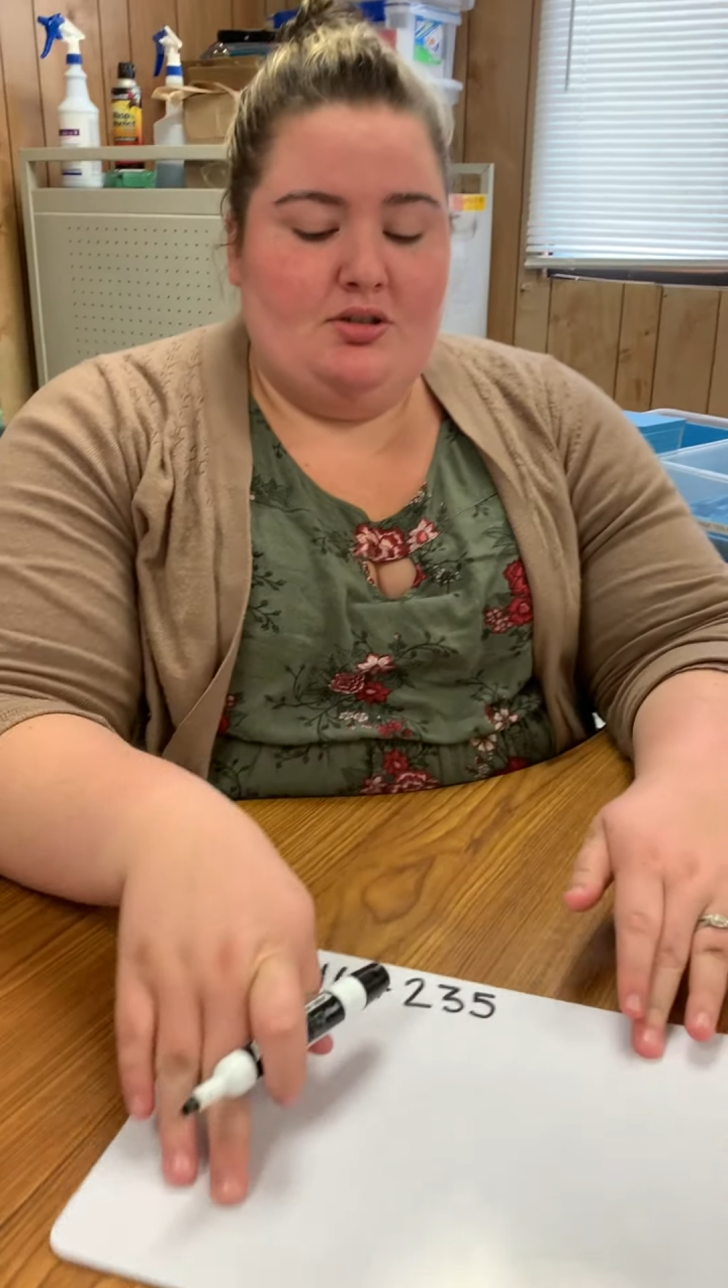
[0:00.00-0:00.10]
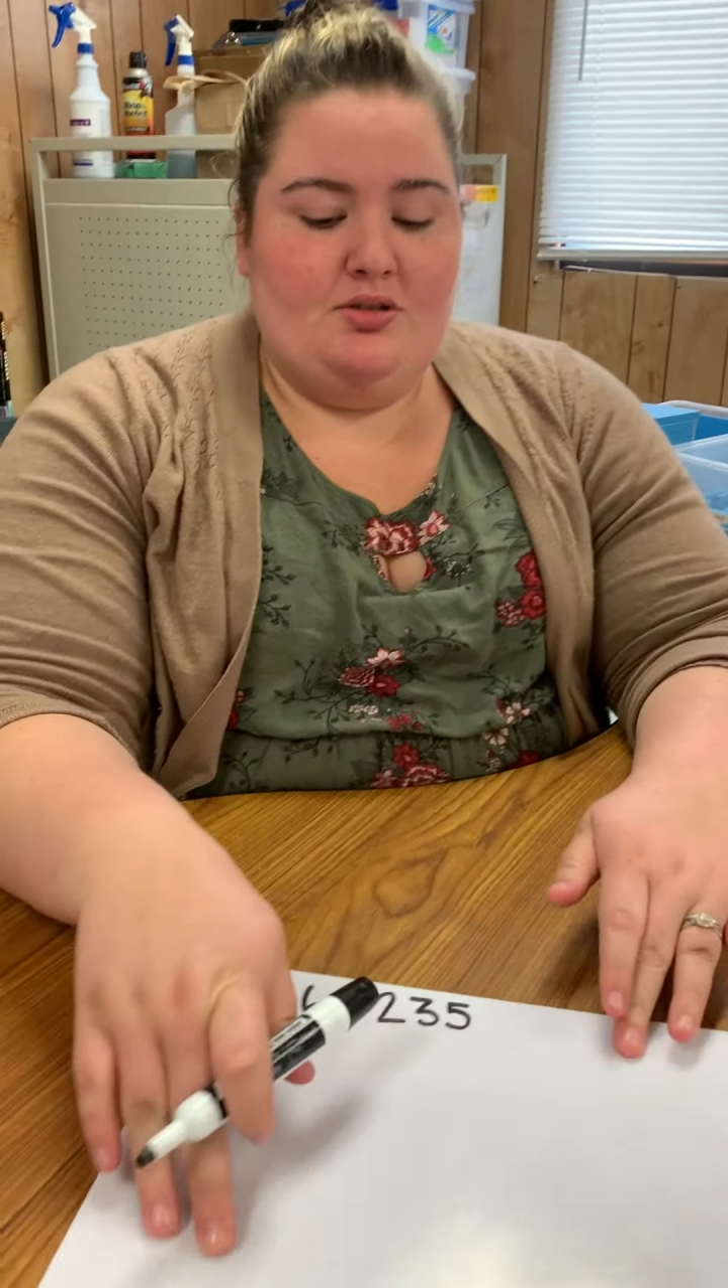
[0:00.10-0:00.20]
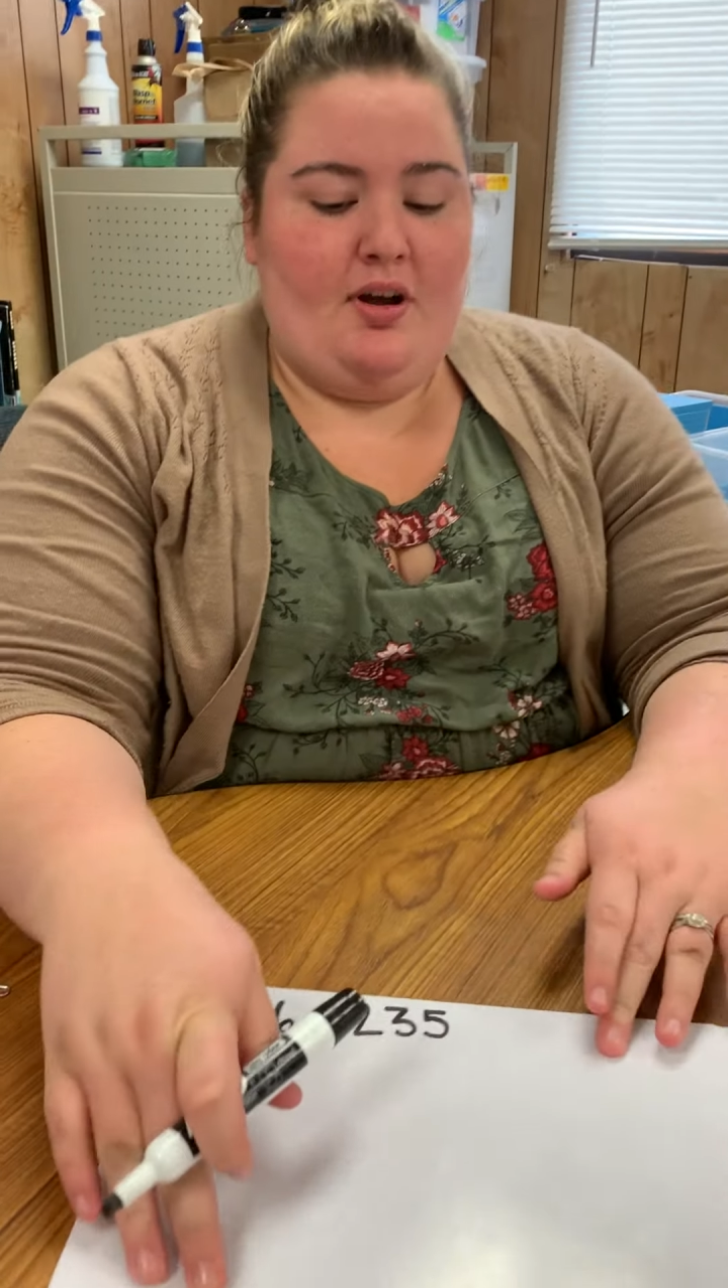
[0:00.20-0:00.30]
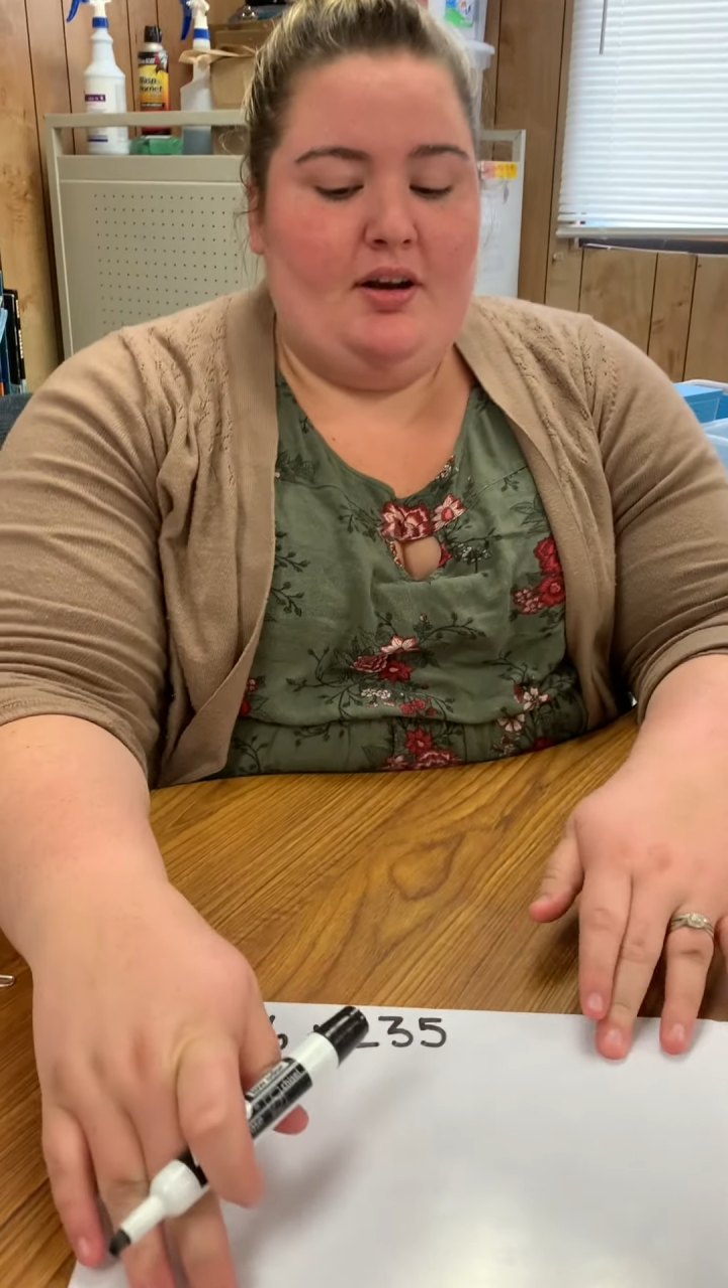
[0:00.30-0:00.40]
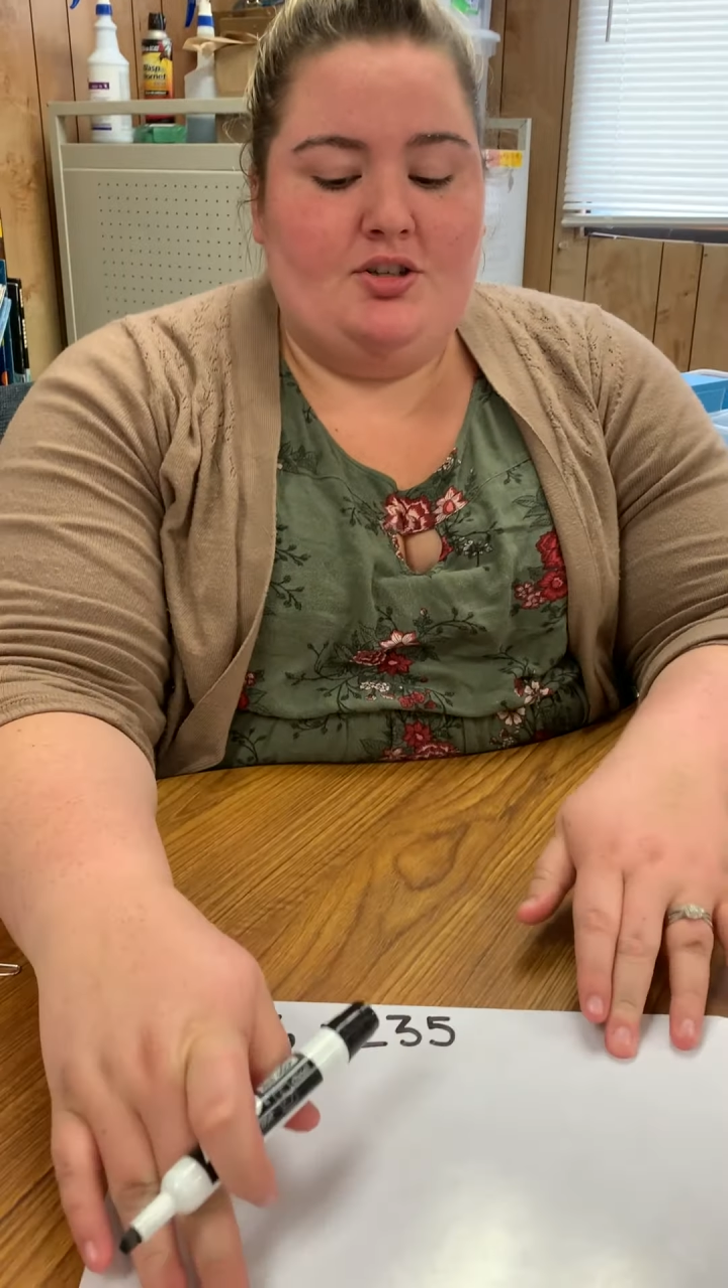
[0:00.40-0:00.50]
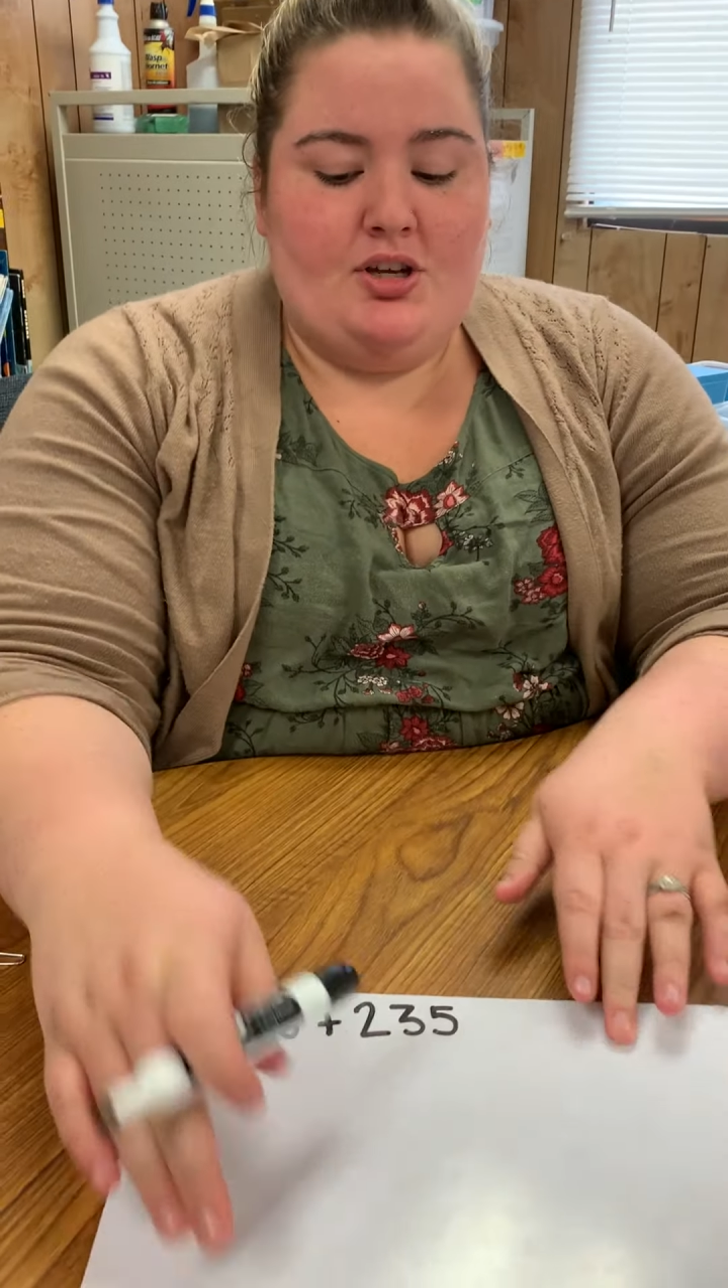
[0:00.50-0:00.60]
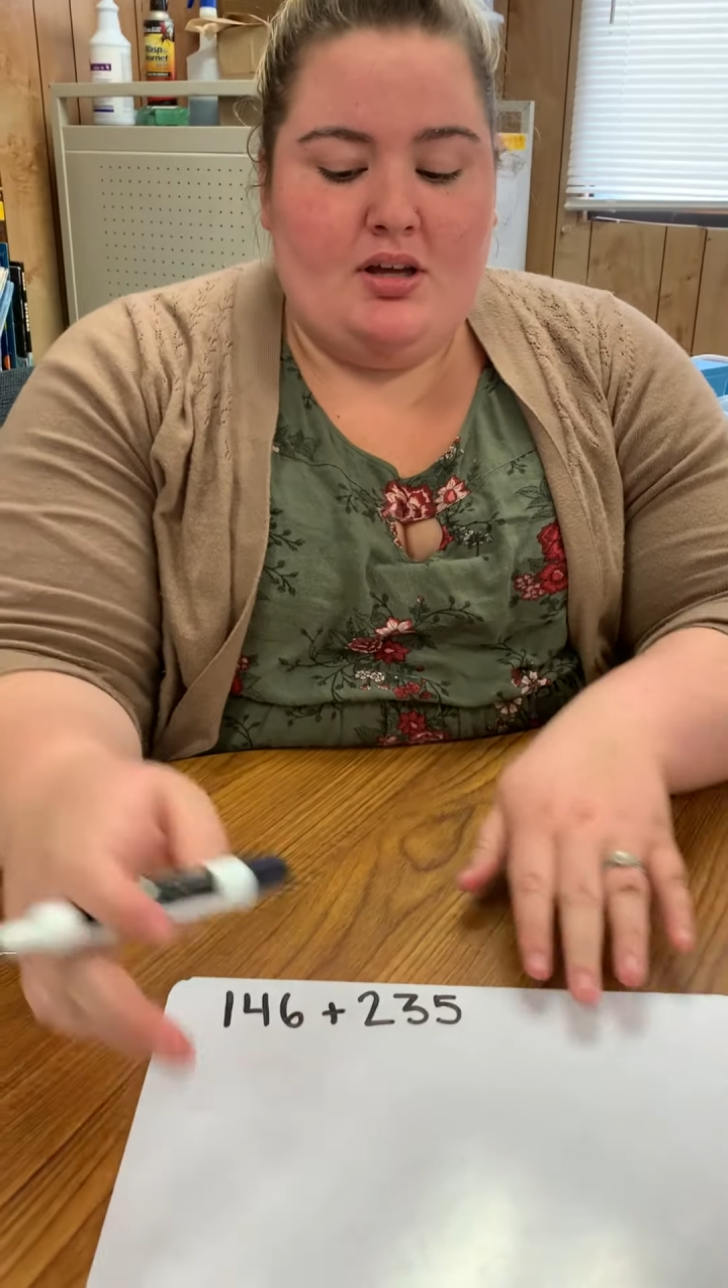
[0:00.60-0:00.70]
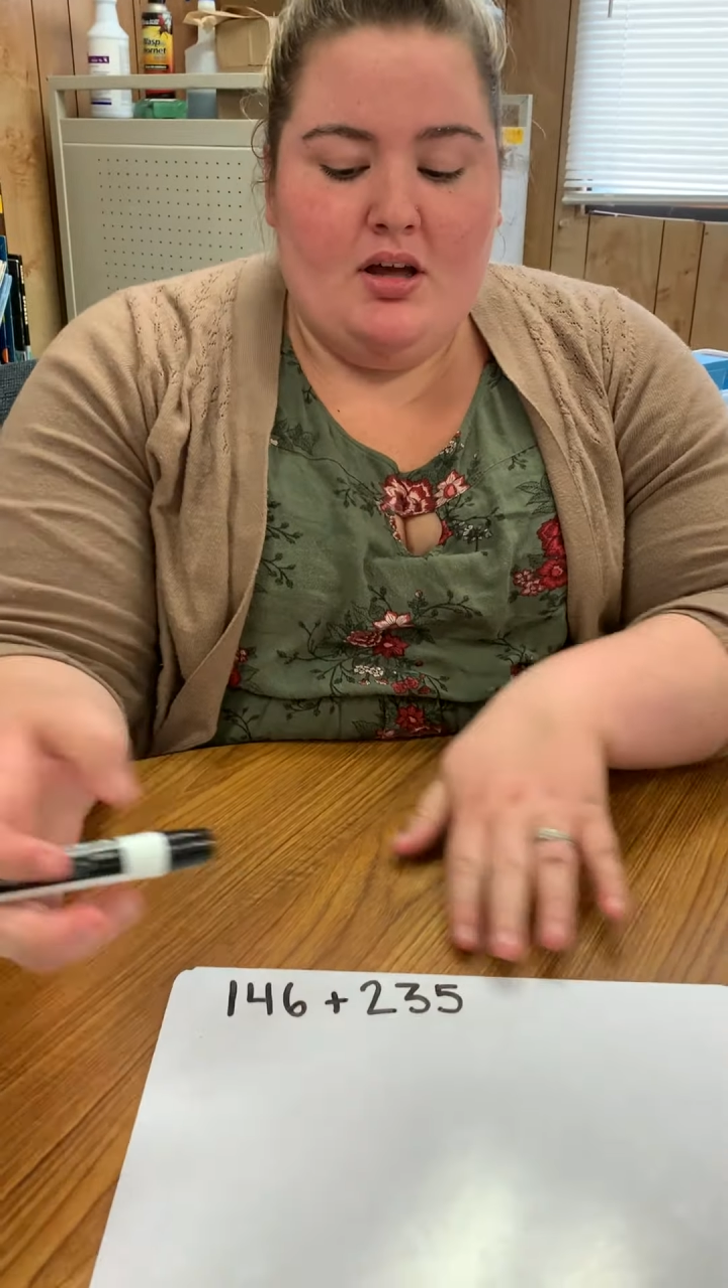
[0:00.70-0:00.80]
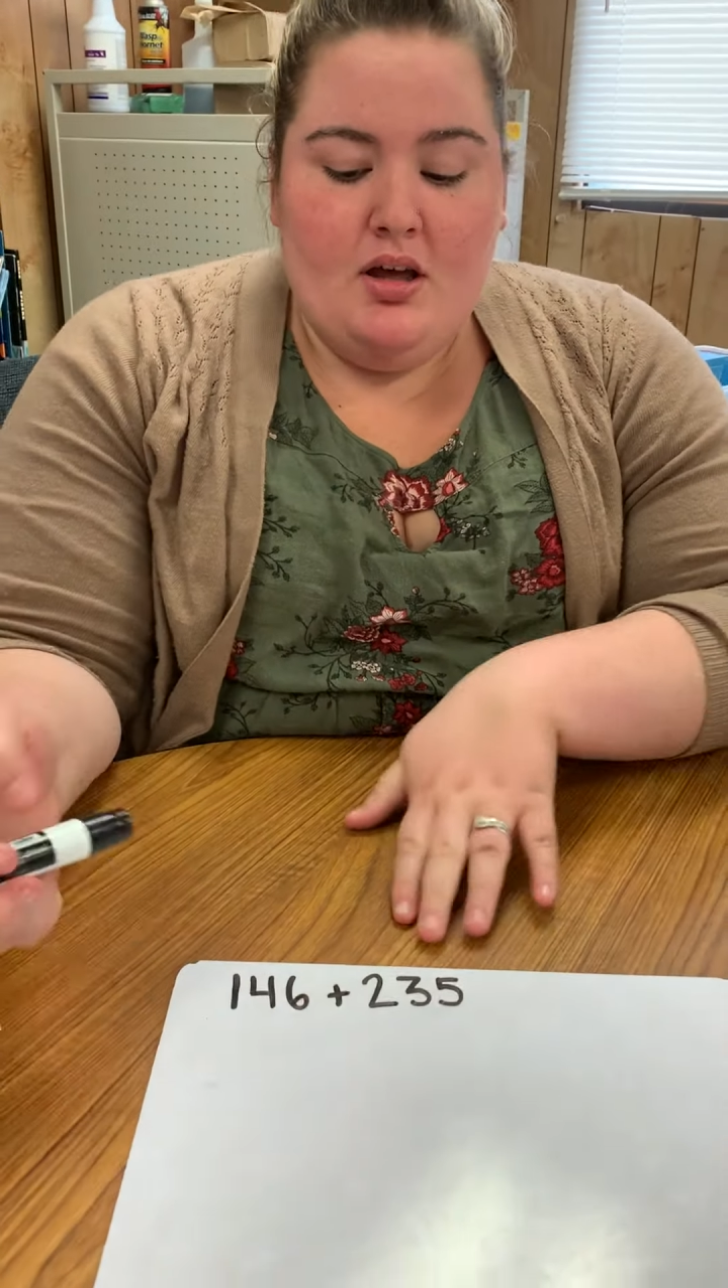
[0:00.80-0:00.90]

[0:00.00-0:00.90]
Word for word: strategy.